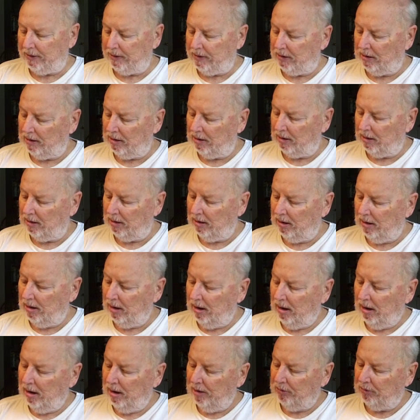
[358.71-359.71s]
the
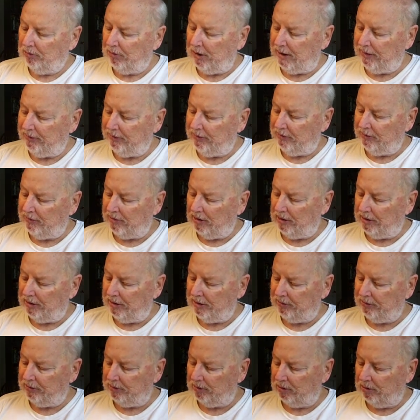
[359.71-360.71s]
traces on
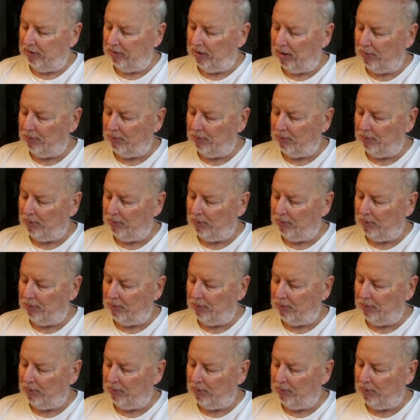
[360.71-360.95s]
this are good.